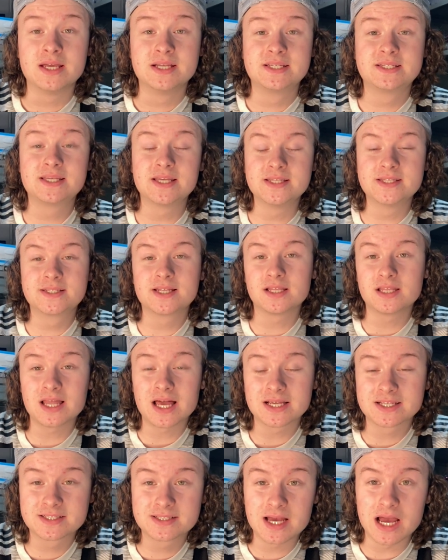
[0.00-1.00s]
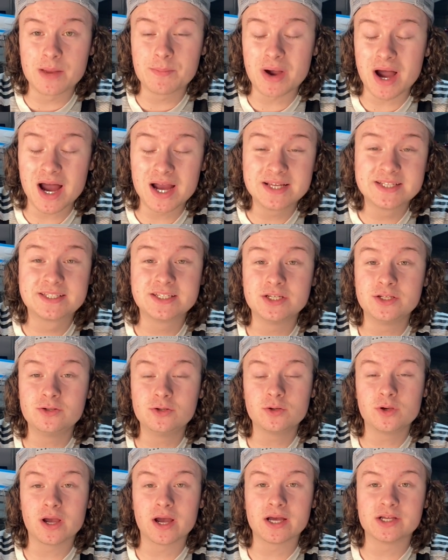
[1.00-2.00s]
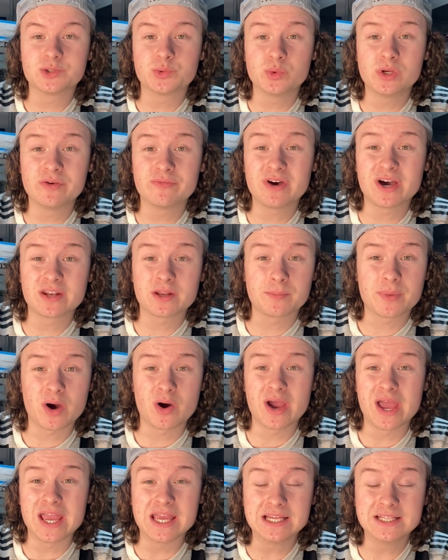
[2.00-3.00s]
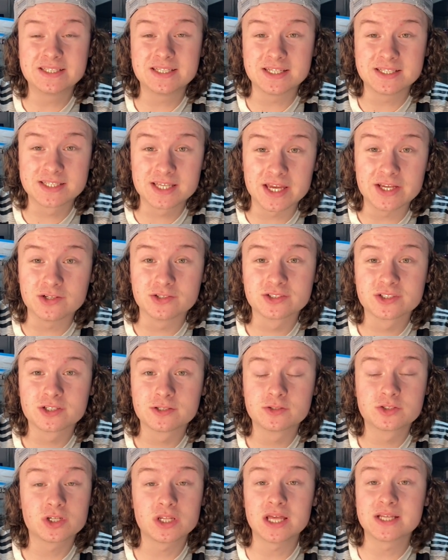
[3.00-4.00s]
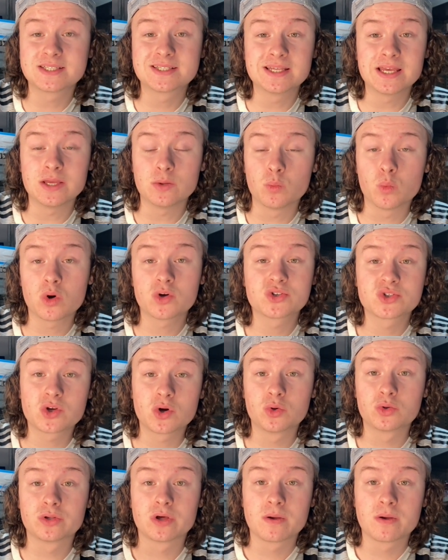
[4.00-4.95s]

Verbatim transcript: Since the last time I seen you guys, we have had about eighty sales, so let's see what sold.